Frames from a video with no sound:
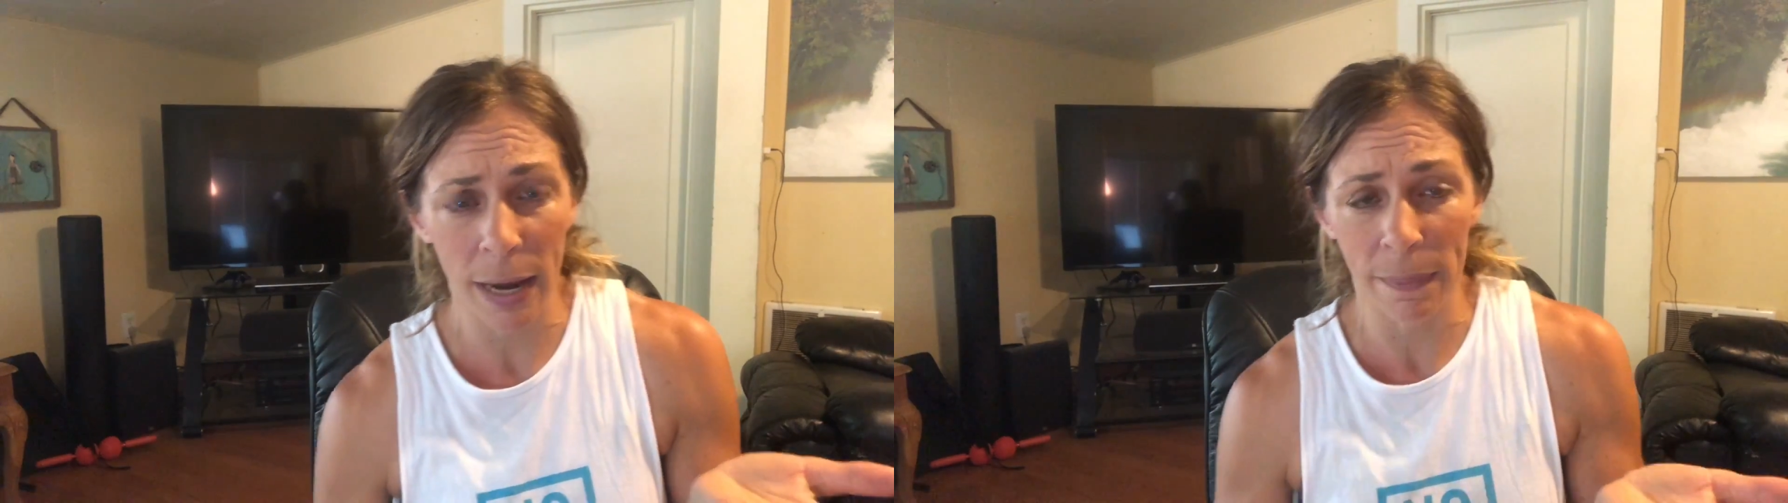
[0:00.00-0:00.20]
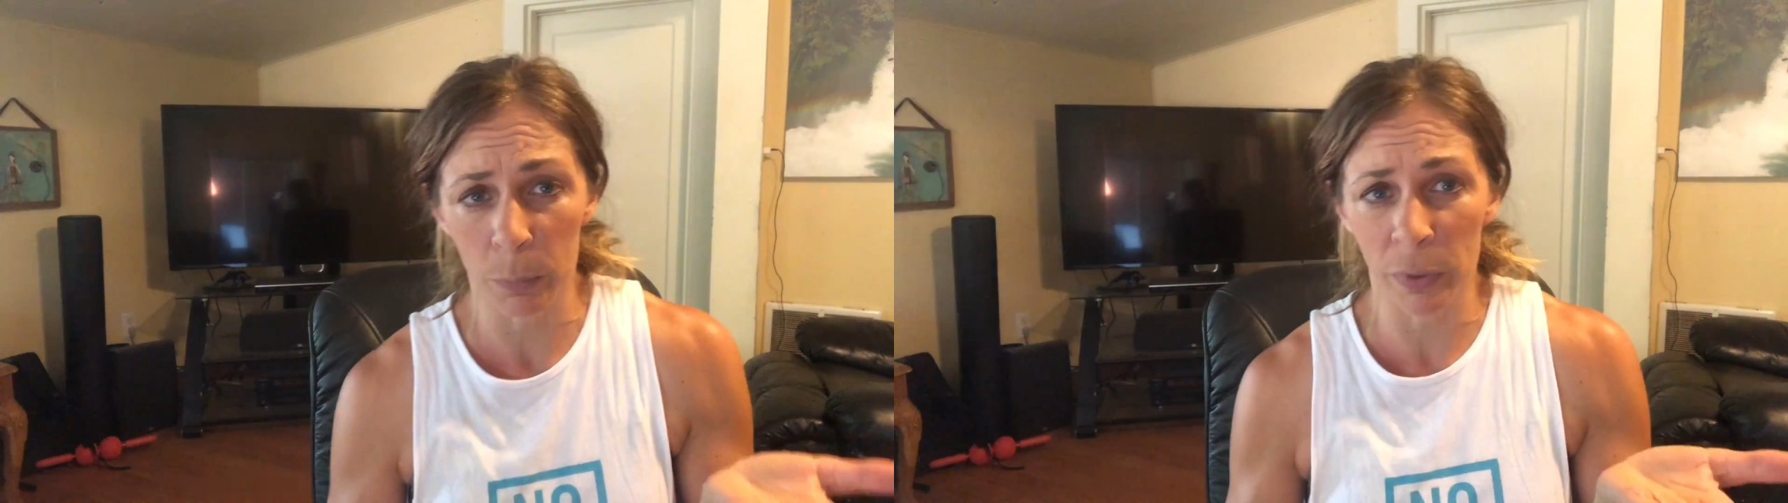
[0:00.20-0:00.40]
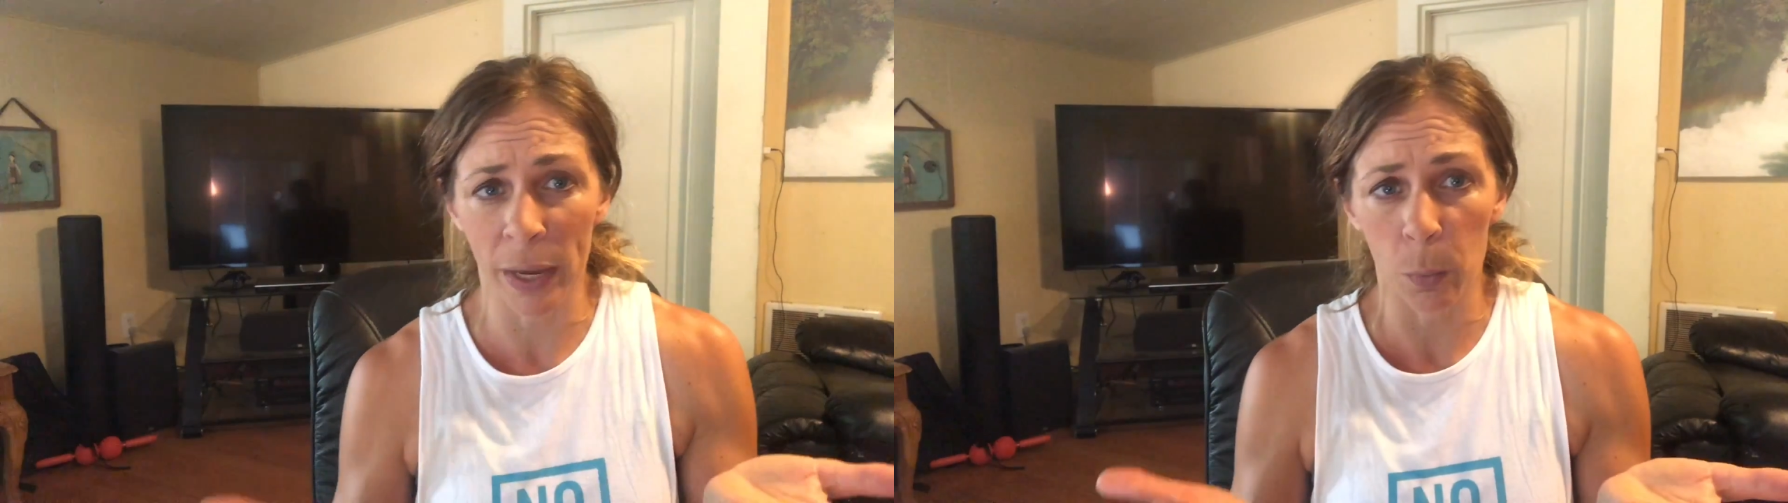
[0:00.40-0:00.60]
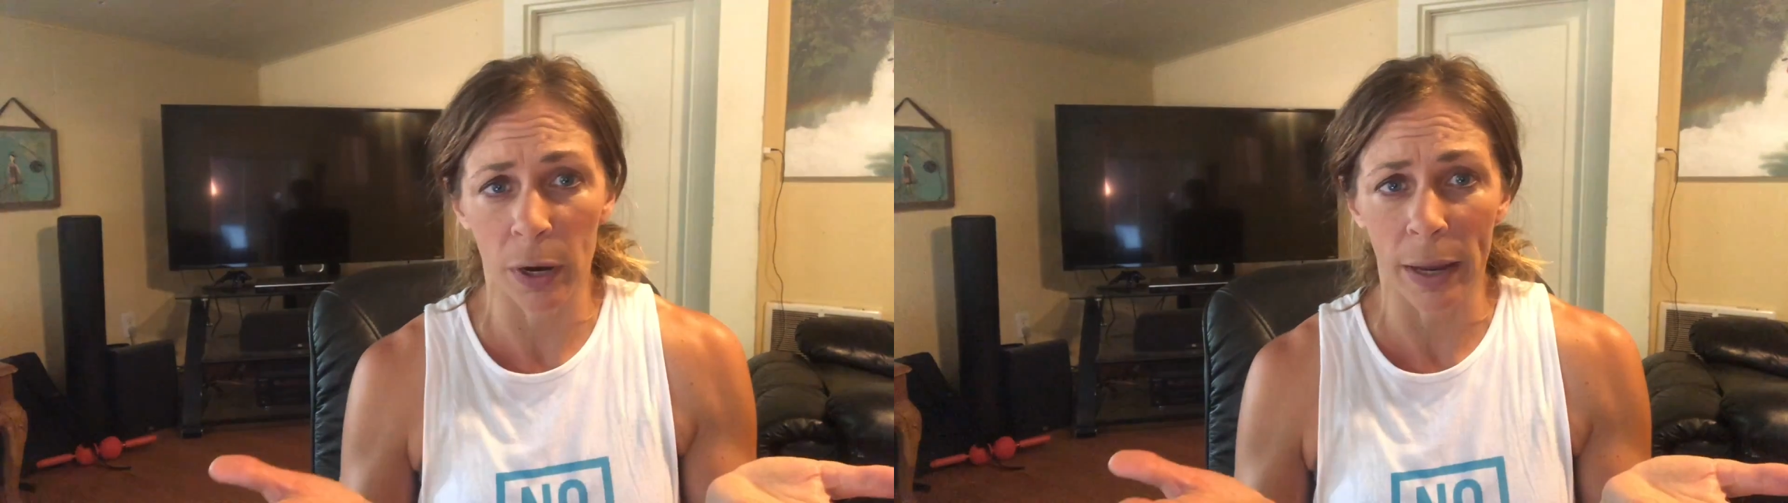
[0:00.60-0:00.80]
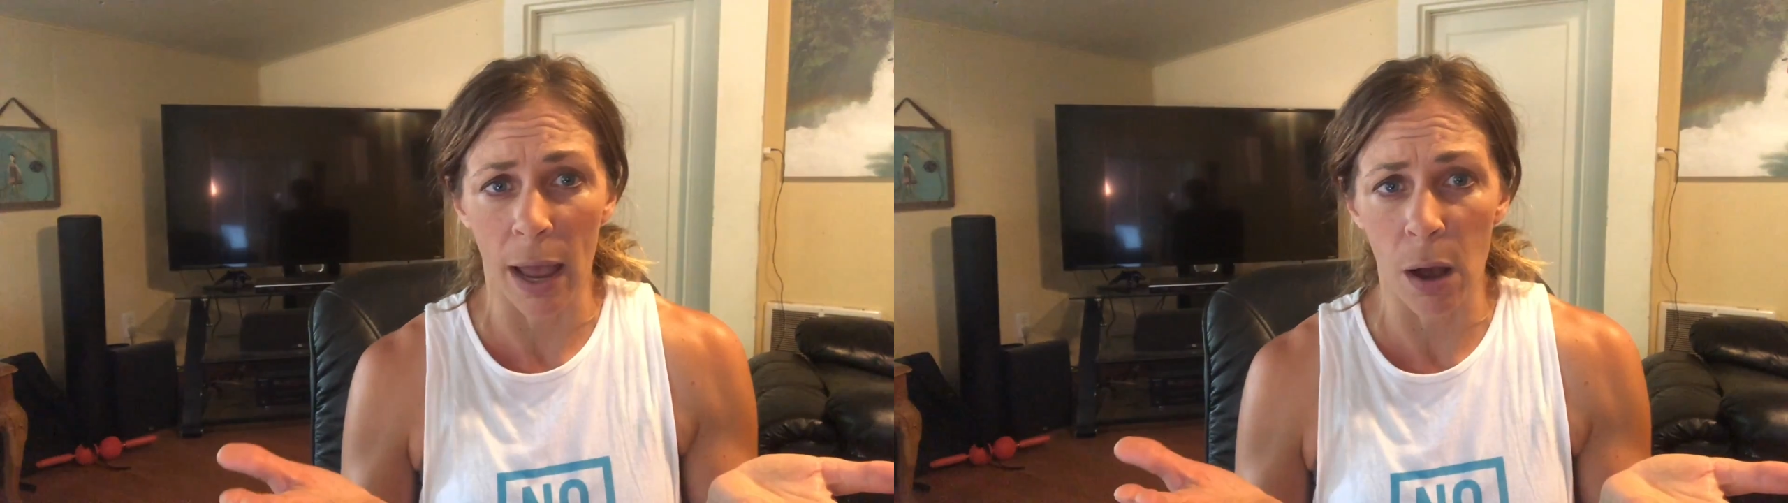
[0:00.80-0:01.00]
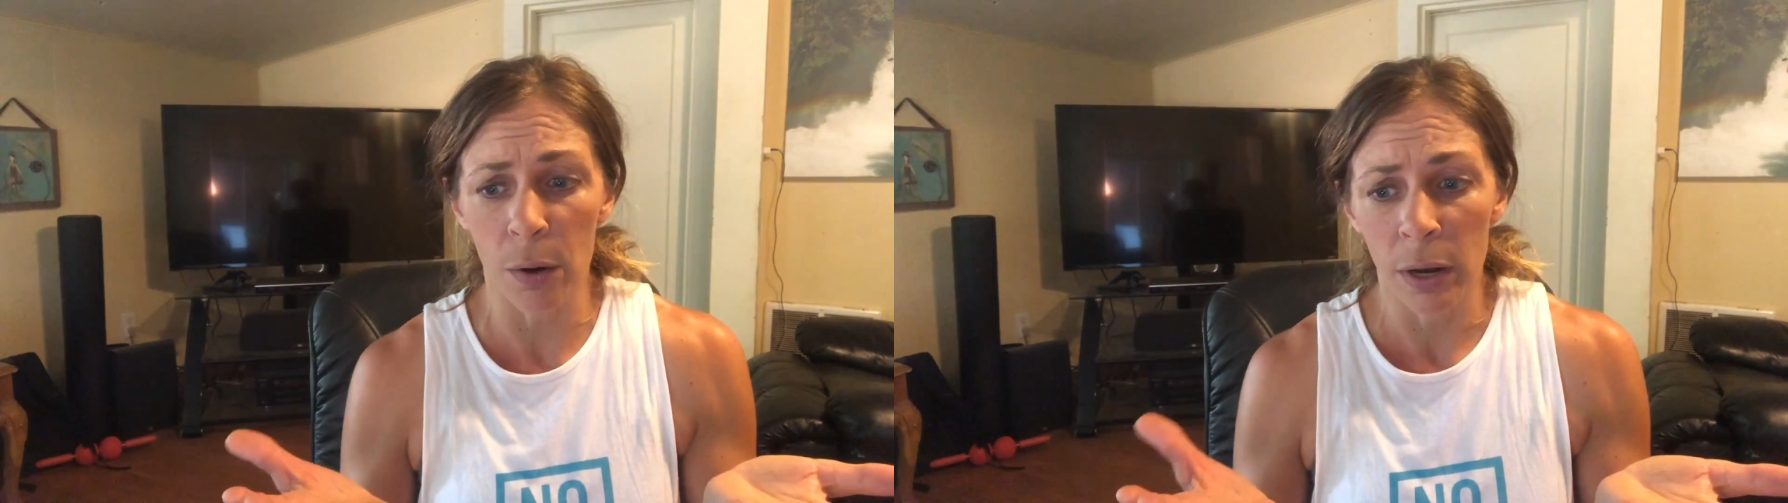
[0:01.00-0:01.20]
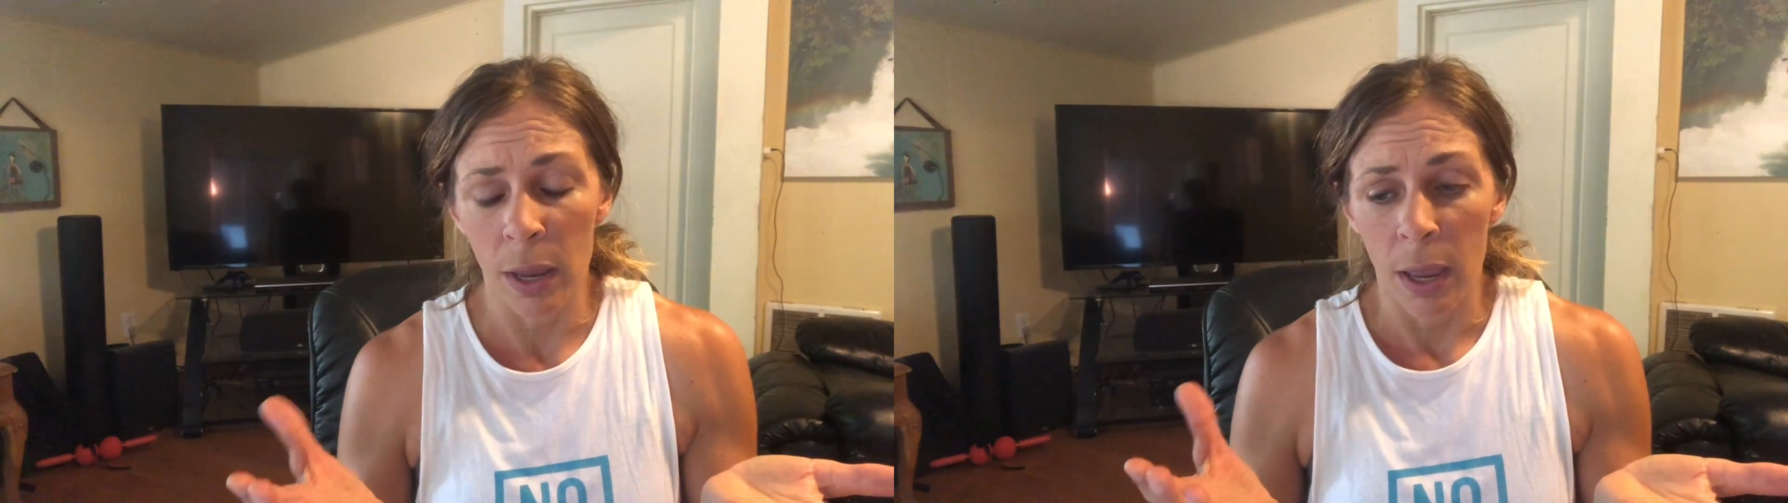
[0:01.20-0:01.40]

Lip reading: and then when they work out,